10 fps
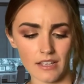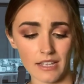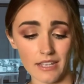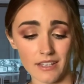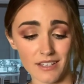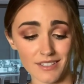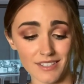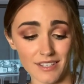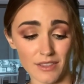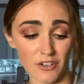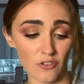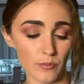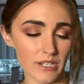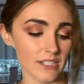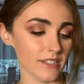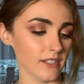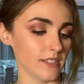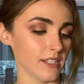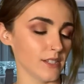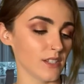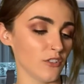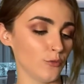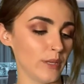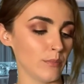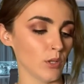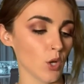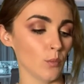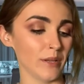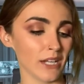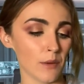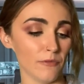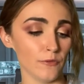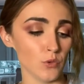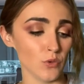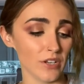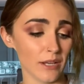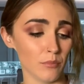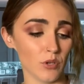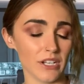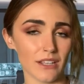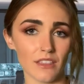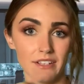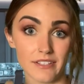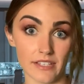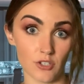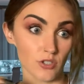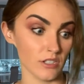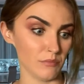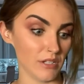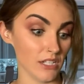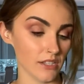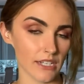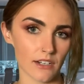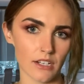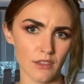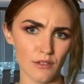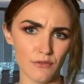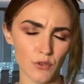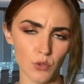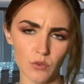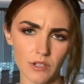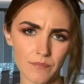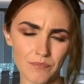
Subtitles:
And there have been instances of people opening up food and putting things that shouldn't be in there in the food.